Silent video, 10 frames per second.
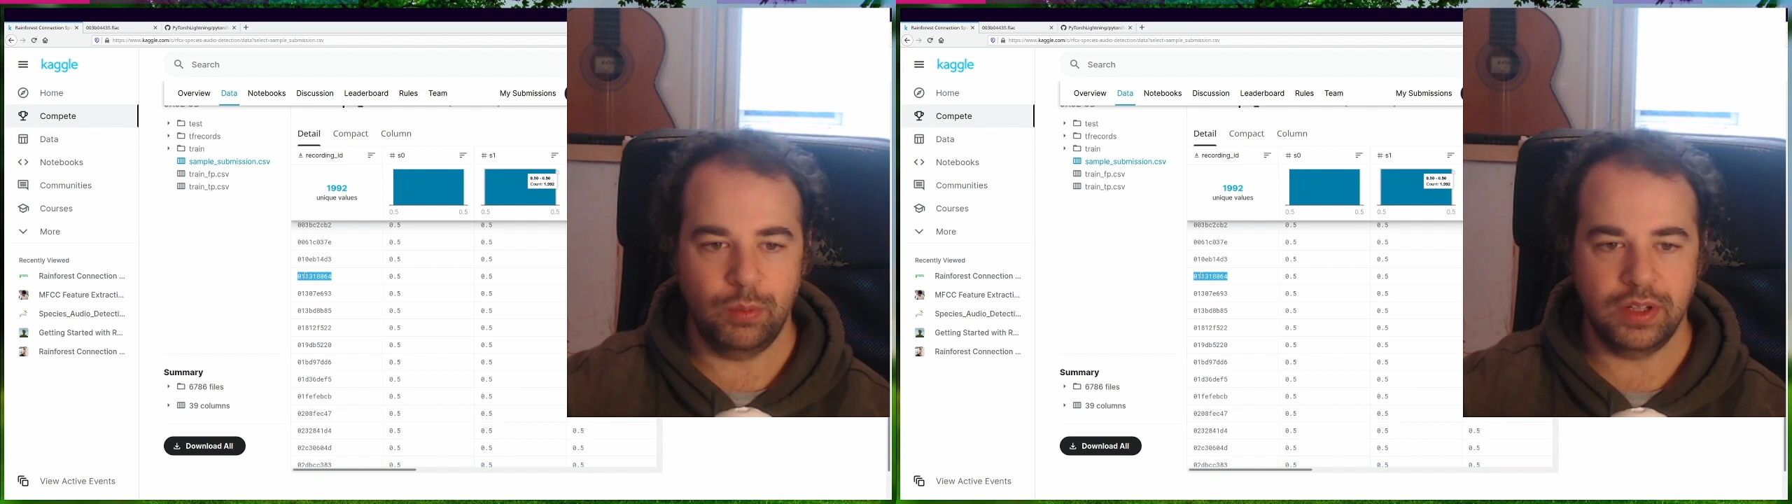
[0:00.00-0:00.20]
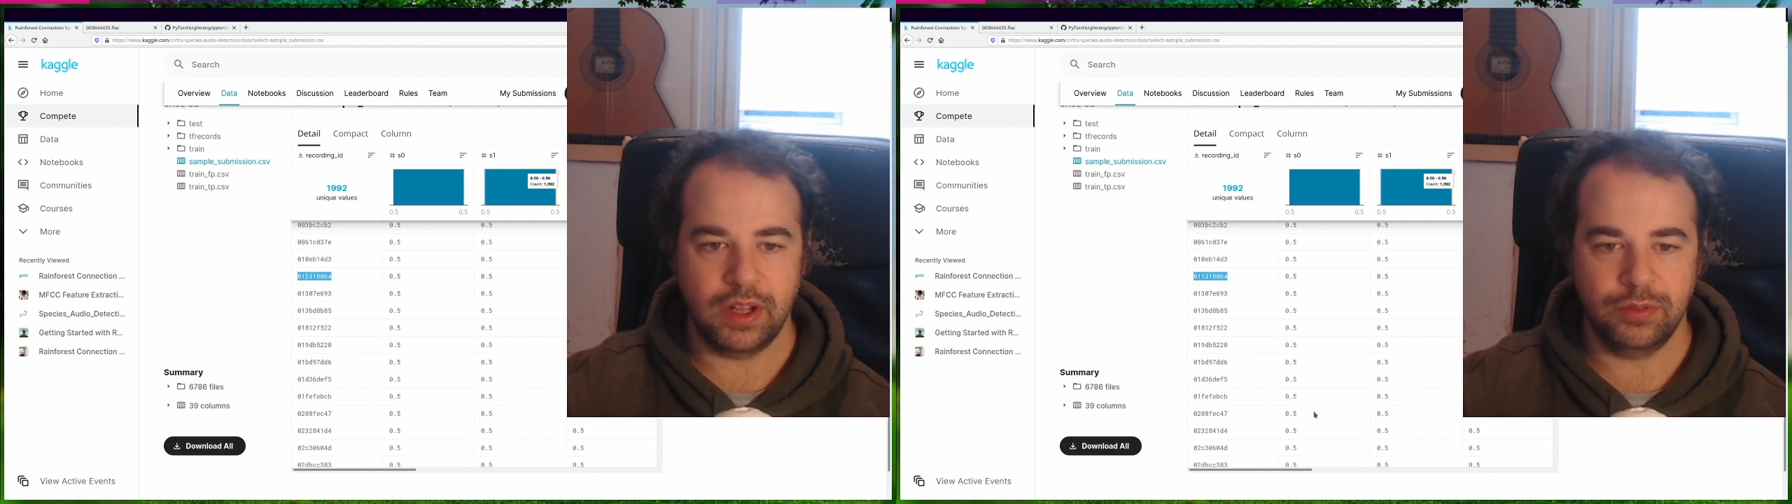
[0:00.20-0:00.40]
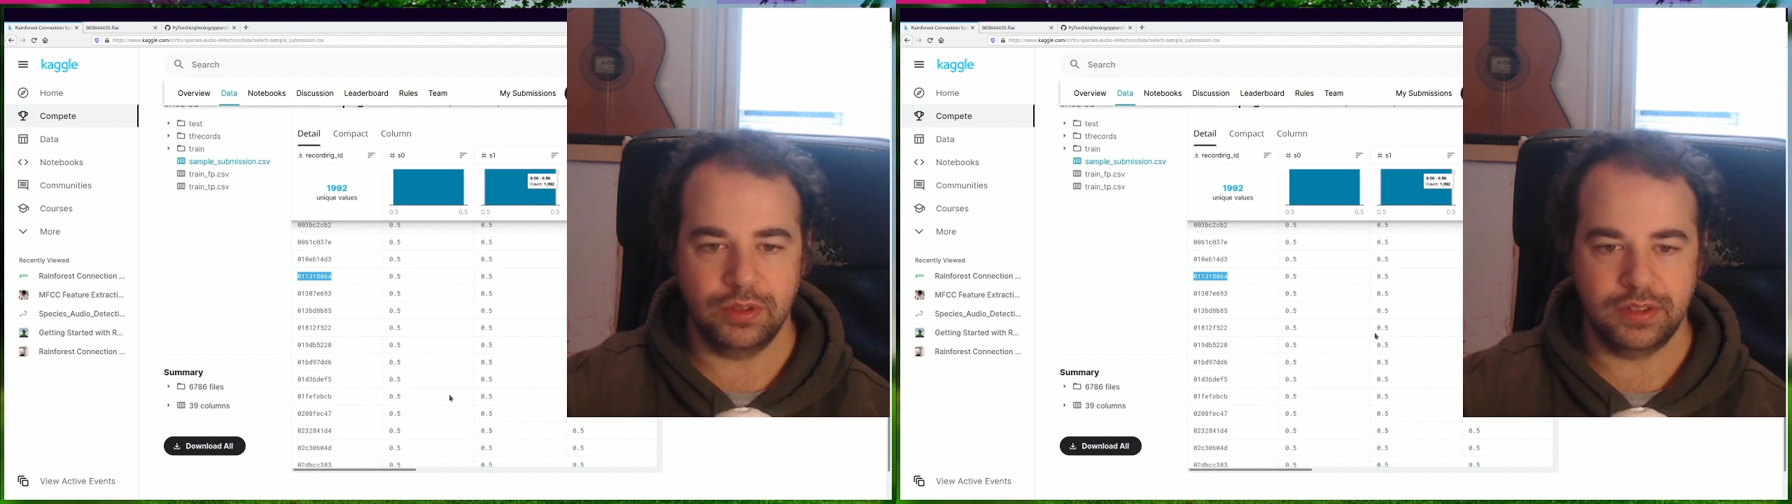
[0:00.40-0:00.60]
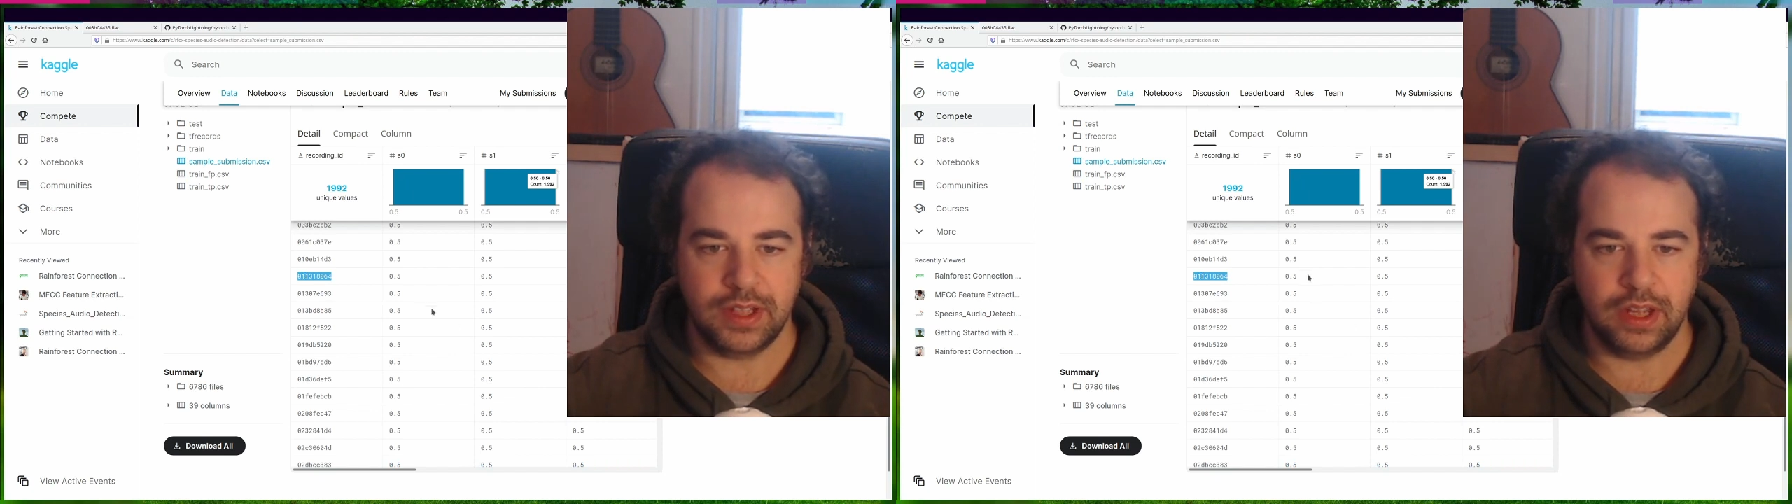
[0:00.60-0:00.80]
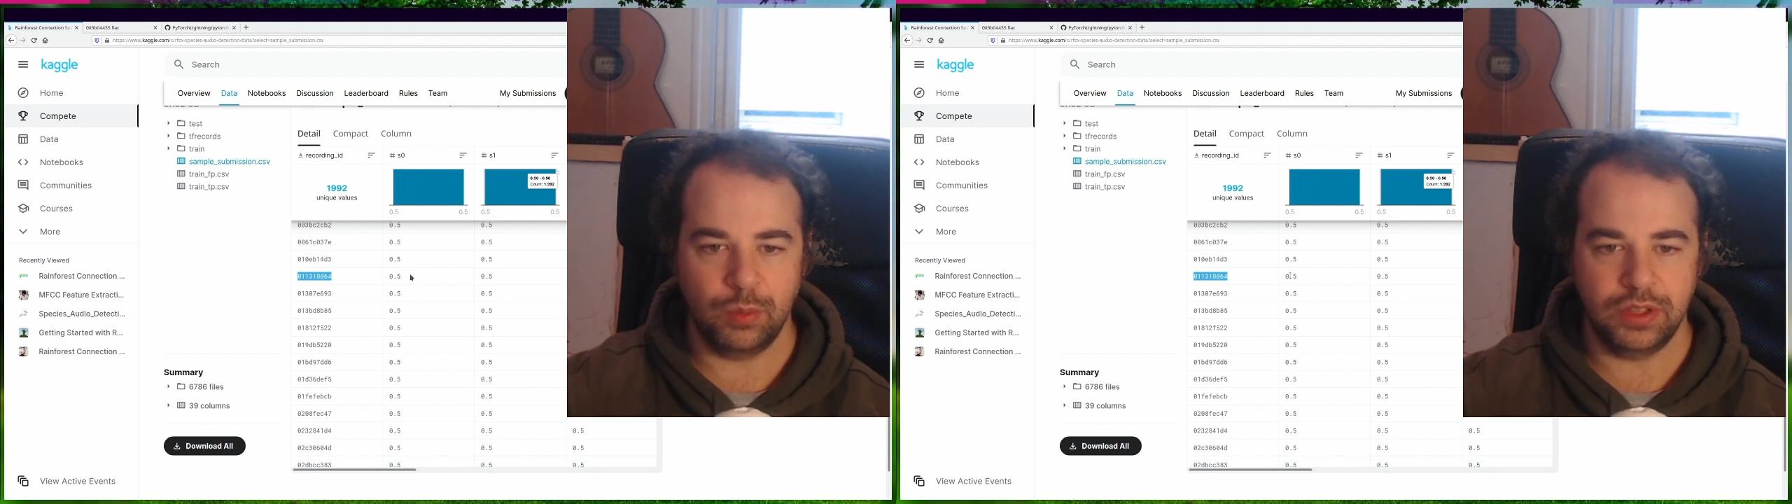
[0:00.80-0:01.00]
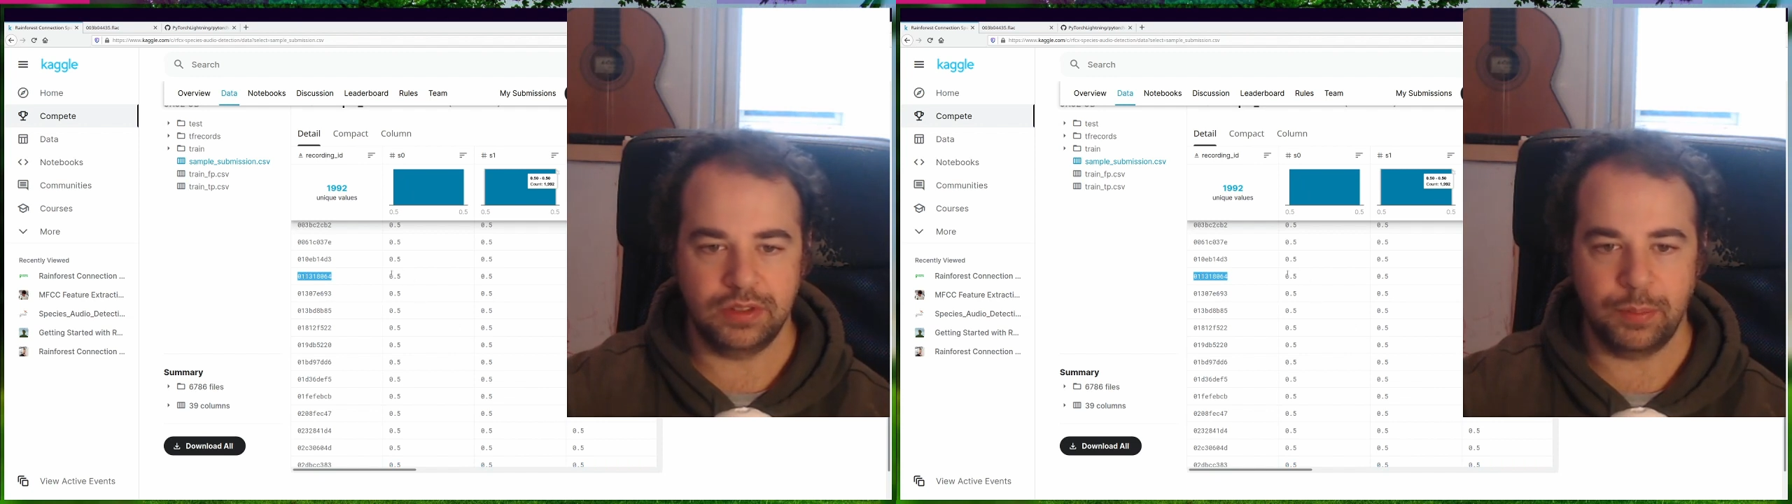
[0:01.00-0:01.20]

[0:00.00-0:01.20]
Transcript: we have to decide which is